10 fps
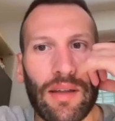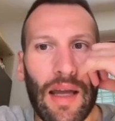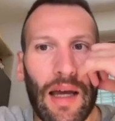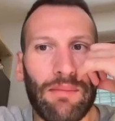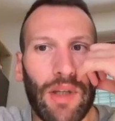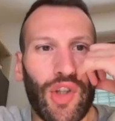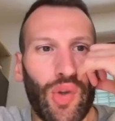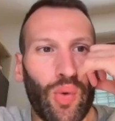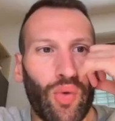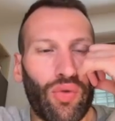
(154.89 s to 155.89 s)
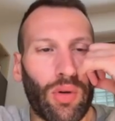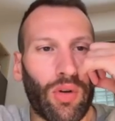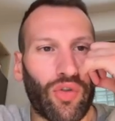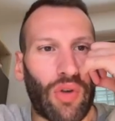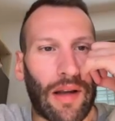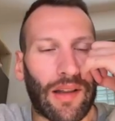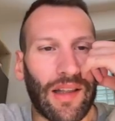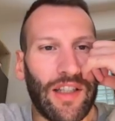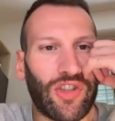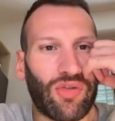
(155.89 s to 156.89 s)
can be used to construct
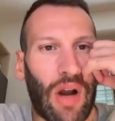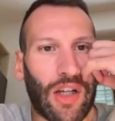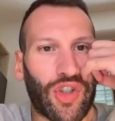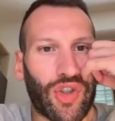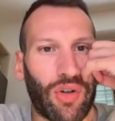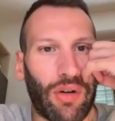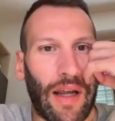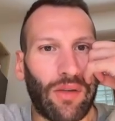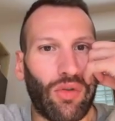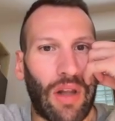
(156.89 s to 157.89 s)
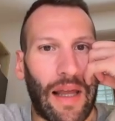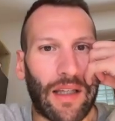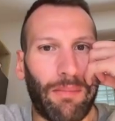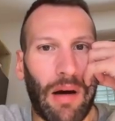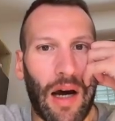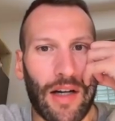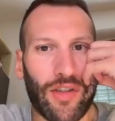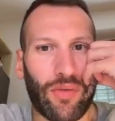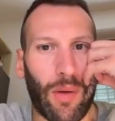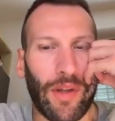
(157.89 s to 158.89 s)
list structure and to select
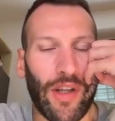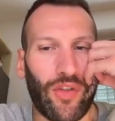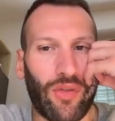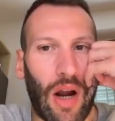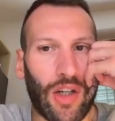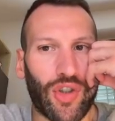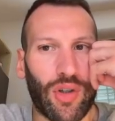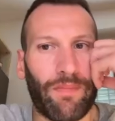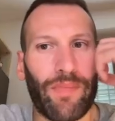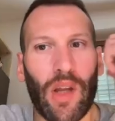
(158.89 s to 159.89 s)
parts from list structure,